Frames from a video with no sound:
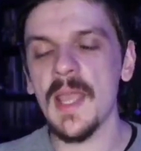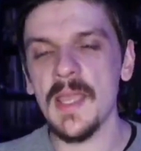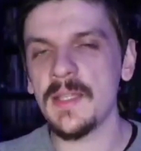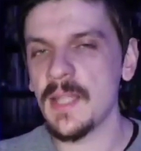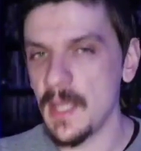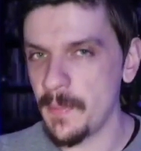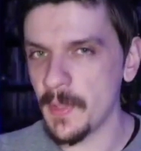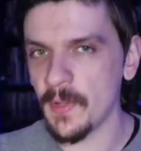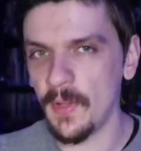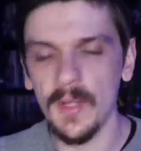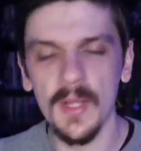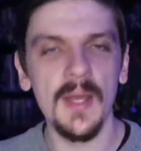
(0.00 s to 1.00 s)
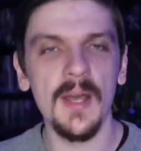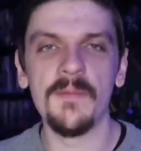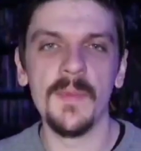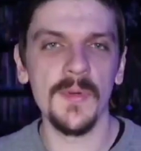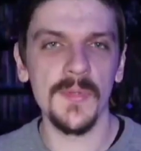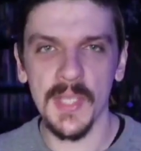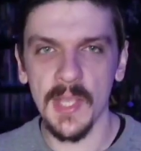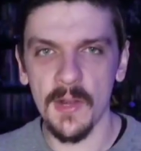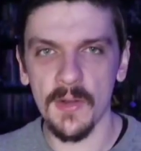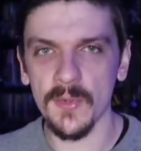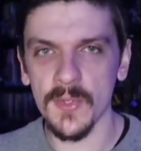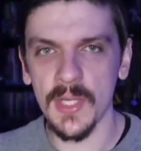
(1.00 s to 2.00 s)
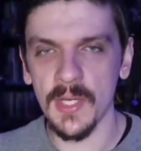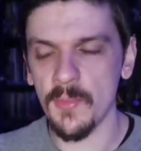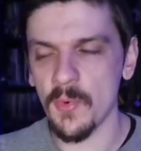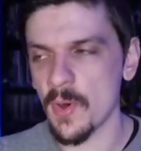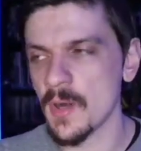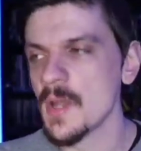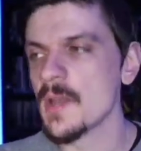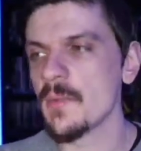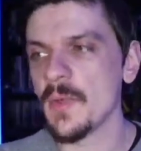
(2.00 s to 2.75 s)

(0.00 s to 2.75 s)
atypical of most characters anymore,